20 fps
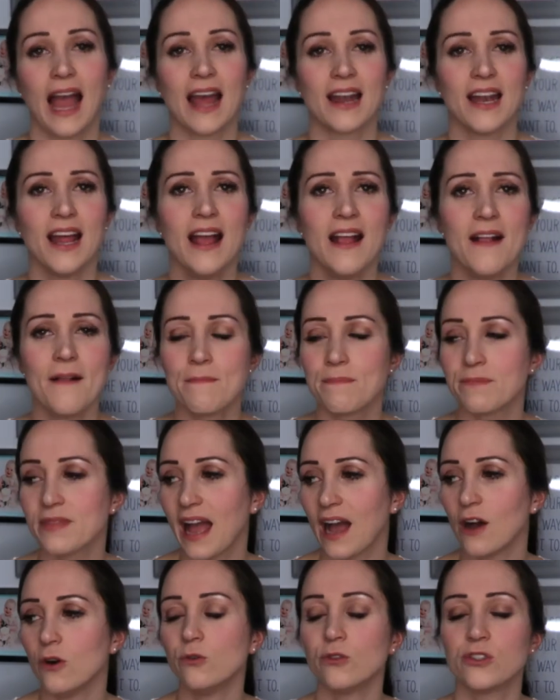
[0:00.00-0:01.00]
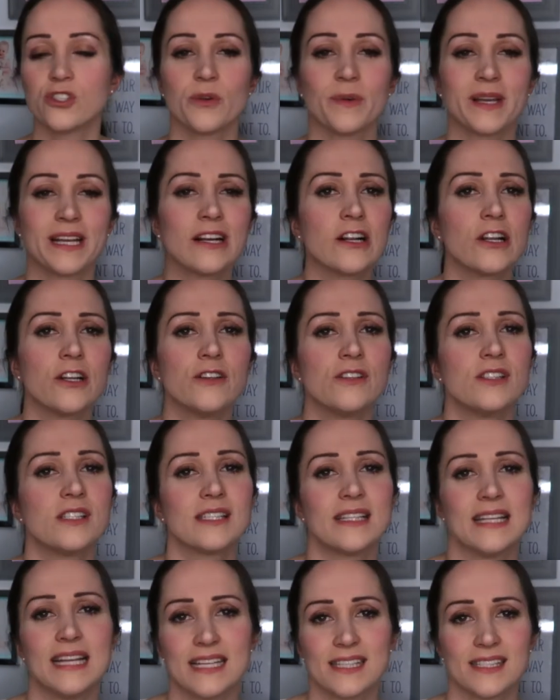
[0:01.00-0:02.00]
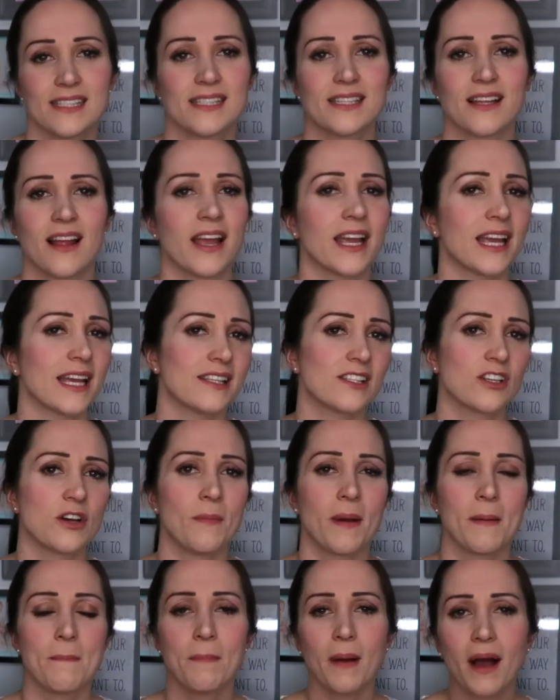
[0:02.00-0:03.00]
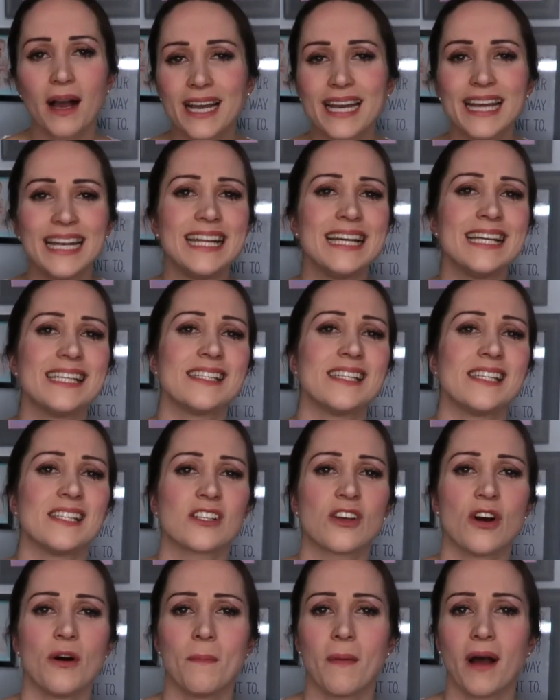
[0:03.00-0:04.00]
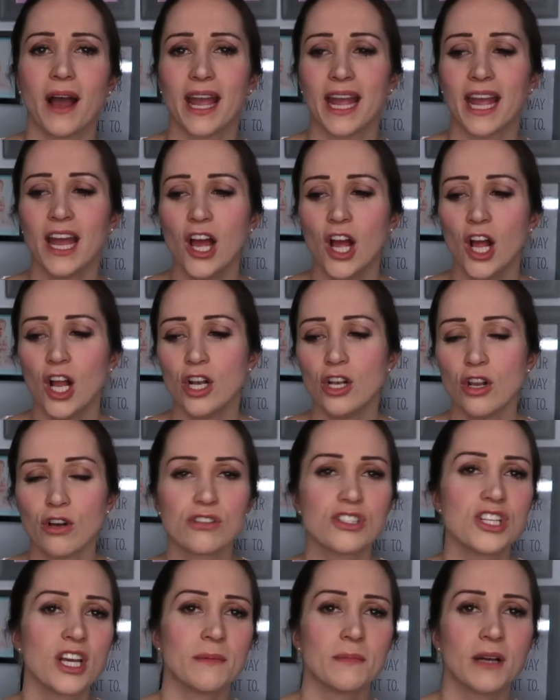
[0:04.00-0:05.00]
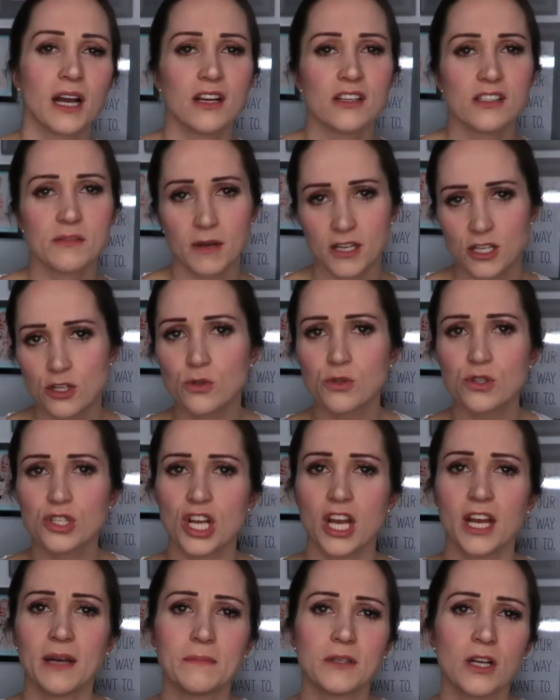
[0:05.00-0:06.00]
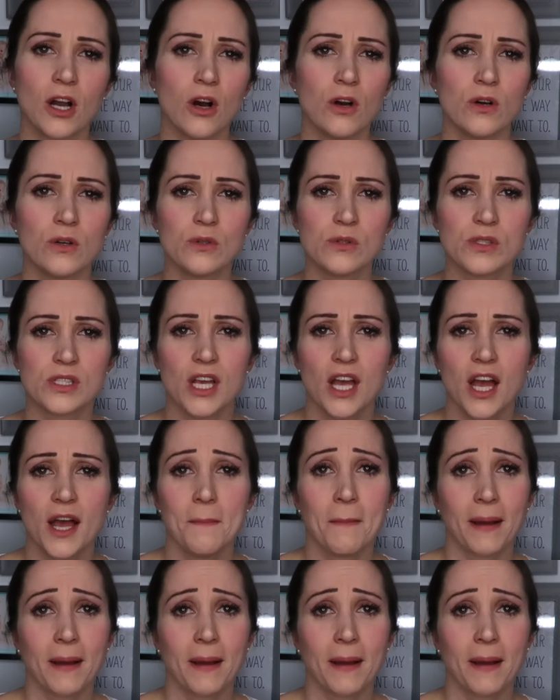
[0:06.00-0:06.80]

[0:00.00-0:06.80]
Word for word: And that also includes lists like, it's got my bucket list, it's got my long-term goals, my short-term goals,